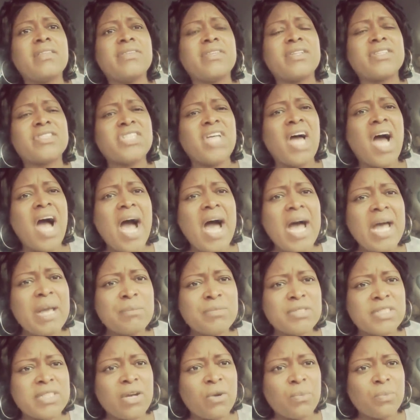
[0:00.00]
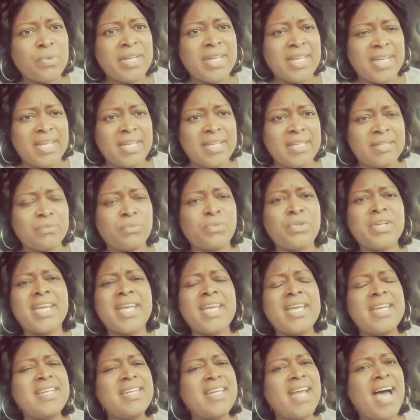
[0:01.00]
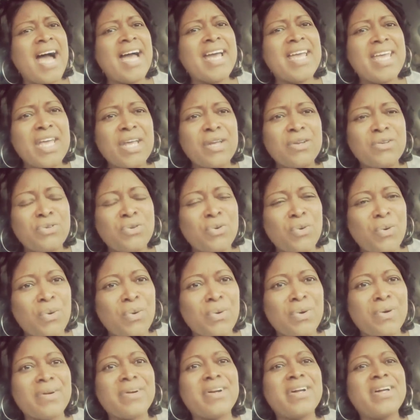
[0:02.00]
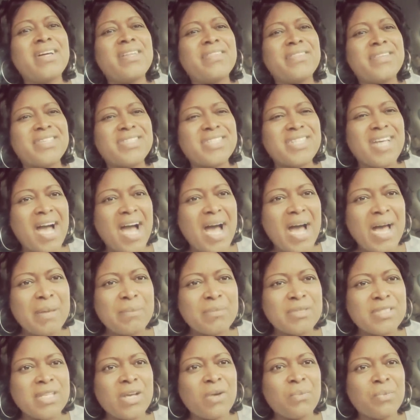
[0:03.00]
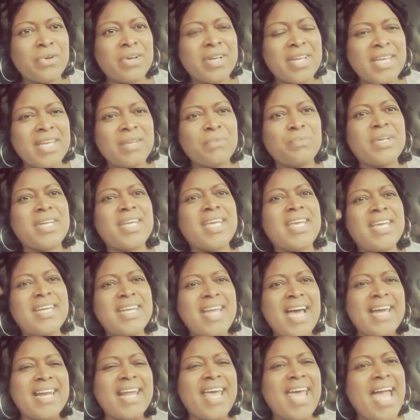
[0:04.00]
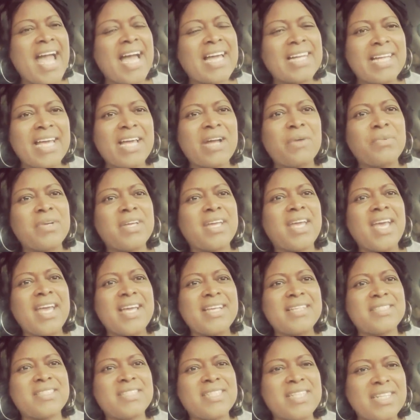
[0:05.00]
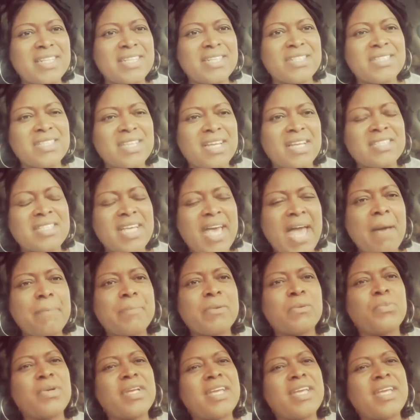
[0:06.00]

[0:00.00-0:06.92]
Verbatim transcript: the times that we in. We cannot ignore the times that we're in. We cannot act like we can't see these things happen.